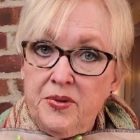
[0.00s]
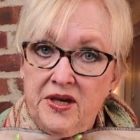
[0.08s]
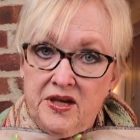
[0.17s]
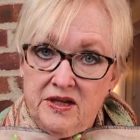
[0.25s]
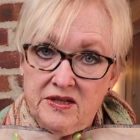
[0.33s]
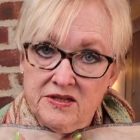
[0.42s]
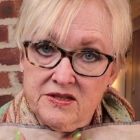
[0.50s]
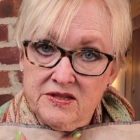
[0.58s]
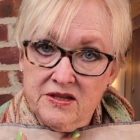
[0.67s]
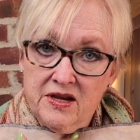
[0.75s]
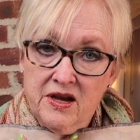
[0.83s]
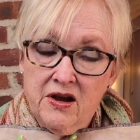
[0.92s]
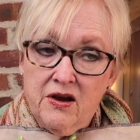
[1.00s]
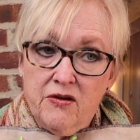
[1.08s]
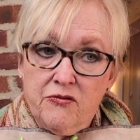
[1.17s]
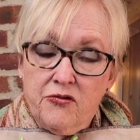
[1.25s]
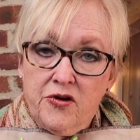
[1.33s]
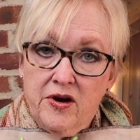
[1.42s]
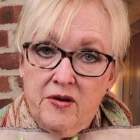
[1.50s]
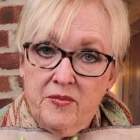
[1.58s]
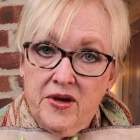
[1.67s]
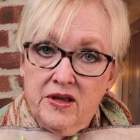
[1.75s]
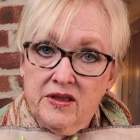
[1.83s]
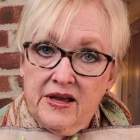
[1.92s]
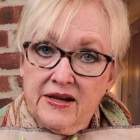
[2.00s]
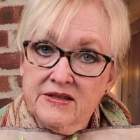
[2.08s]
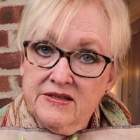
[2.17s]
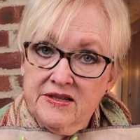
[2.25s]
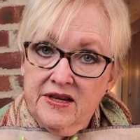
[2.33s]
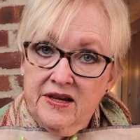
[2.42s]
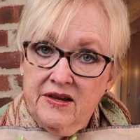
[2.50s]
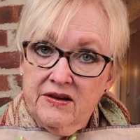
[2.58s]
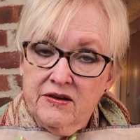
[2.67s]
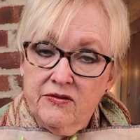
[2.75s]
piece from Legacy